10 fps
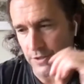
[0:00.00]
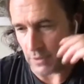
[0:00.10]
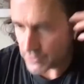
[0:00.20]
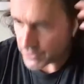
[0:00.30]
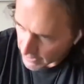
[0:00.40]

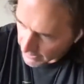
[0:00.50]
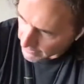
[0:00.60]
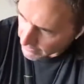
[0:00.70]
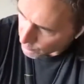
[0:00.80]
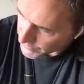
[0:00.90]

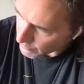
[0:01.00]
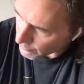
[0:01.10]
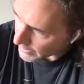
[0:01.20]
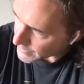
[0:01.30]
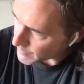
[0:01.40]
associated with the
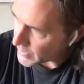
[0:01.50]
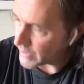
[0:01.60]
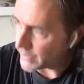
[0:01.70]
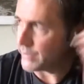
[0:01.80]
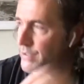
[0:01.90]
right
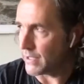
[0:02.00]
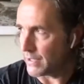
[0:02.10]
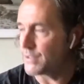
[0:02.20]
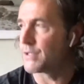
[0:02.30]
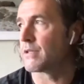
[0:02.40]

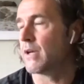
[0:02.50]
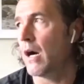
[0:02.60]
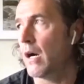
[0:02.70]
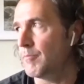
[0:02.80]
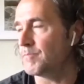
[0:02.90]
dependencies.
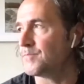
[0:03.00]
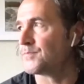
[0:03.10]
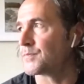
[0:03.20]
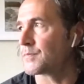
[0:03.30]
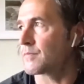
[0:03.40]

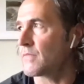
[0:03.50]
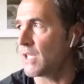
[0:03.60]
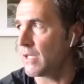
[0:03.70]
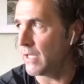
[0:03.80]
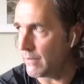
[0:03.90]

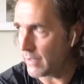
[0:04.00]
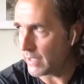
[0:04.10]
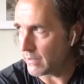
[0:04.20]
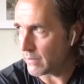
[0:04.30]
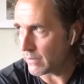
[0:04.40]
And
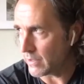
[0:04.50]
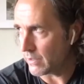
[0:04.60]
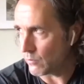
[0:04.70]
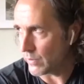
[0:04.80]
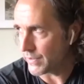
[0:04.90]
then,
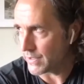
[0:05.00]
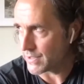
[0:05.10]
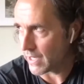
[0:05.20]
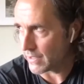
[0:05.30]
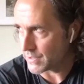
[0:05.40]
with the
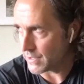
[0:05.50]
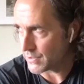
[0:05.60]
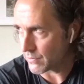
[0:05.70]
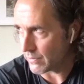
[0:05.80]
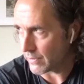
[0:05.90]
design
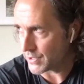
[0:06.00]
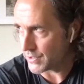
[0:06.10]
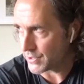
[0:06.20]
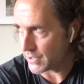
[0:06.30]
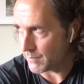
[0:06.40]
assist
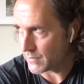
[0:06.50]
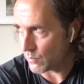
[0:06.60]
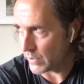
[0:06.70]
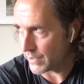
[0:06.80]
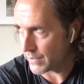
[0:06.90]
relationship
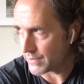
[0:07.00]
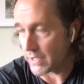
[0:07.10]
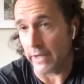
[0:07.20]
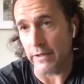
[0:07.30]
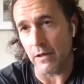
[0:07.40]
with
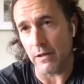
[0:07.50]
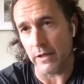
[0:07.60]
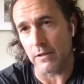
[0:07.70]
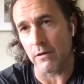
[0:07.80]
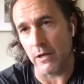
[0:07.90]

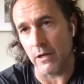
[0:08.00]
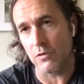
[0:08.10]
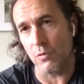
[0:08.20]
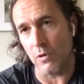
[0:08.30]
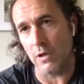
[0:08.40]
Zaner and Crown
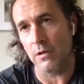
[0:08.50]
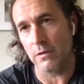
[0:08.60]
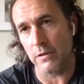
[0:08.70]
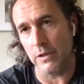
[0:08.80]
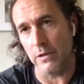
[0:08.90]
Core,
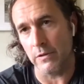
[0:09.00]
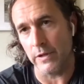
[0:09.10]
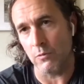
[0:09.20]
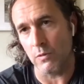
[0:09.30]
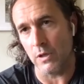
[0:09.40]

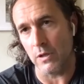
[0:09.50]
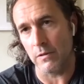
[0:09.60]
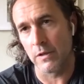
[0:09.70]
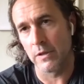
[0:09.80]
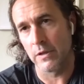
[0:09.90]
there
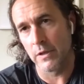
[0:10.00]
were